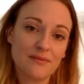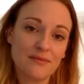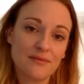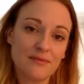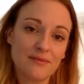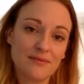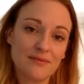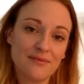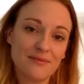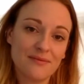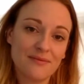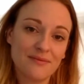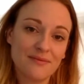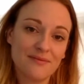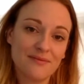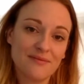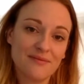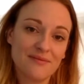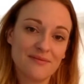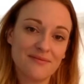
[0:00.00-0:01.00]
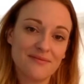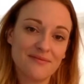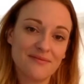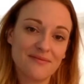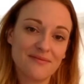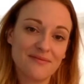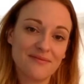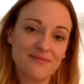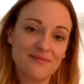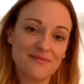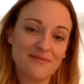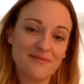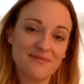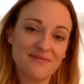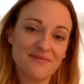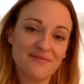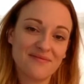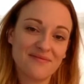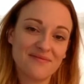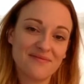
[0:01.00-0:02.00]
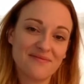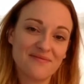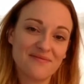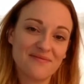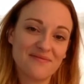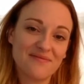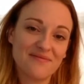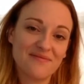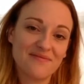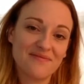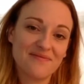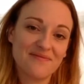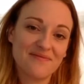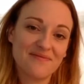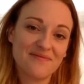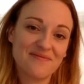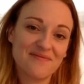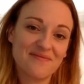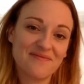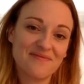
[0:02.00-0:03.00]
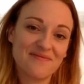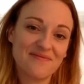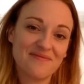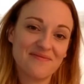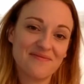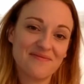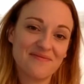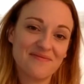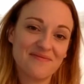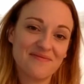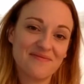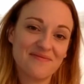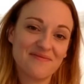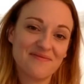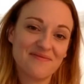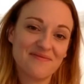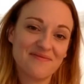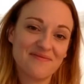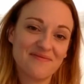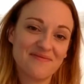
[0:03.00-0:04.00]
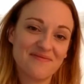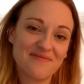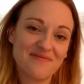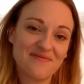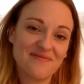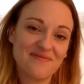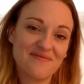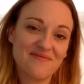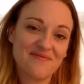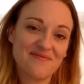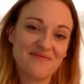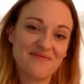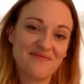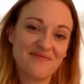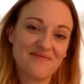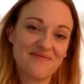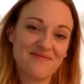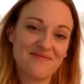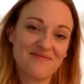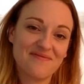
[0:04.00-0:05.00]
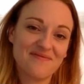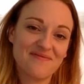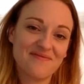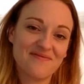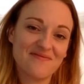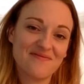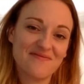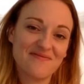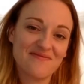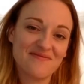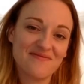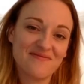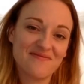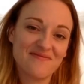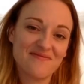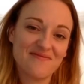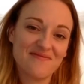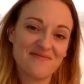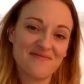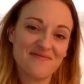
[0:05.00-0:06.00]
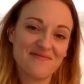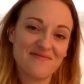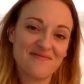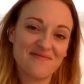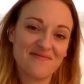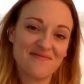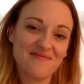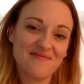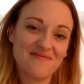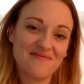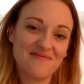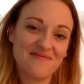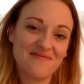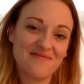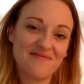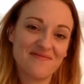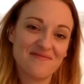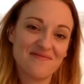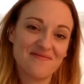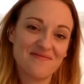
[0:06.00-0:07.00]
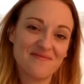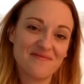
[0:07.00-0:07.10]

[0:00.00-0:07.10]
This person isn't speaking.